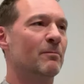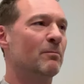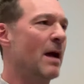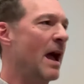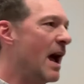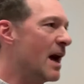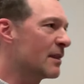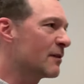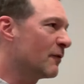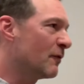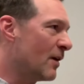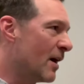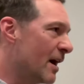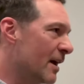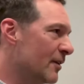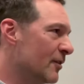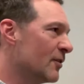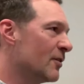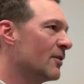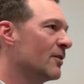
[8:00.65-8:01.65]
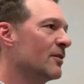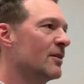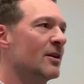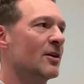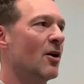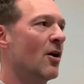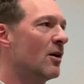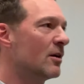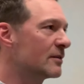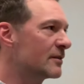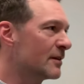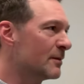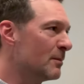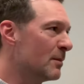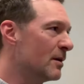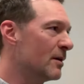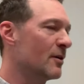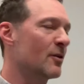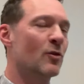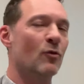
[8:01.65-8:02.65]
Pathfinder, the
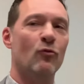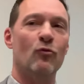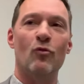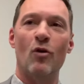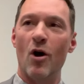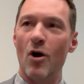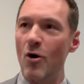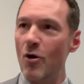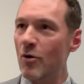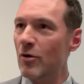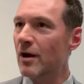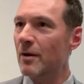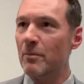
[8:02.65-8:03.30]
Altima, the Rogue.